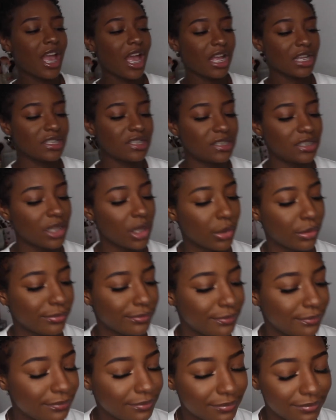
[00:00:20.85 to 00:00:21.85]
So
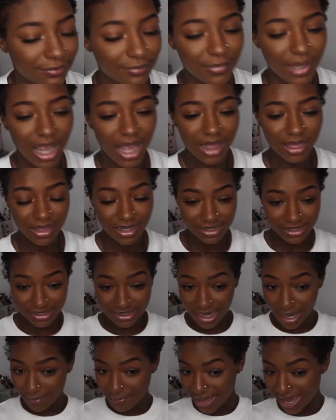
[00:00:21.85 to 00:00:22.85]
this is
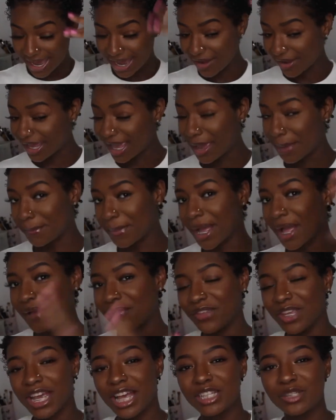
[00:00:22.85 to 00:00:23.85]
how my hair came out.
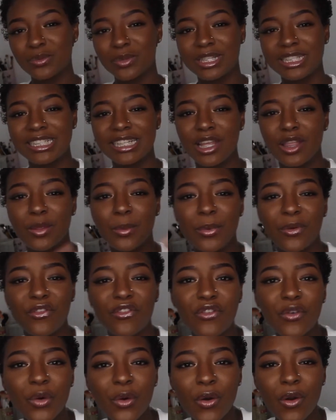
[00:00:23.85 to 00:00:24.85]
If you guys want to see the
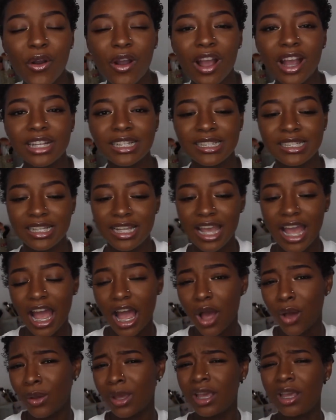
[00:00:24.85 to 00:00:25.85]
before, see
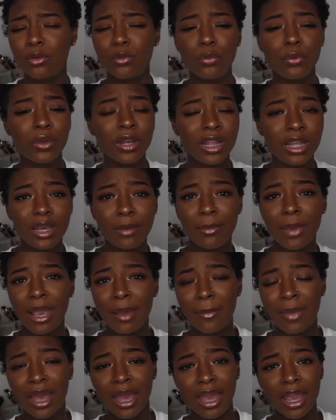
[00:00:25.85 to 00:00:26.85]
how it really made
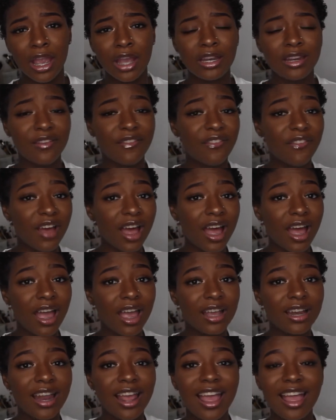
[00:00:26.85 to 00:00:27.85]
my hair
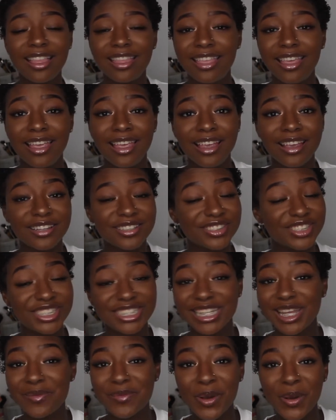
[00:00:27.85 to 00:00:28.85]
define, then
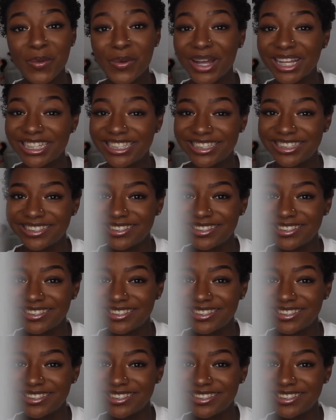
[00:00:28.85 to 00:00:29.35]
just keep on watching.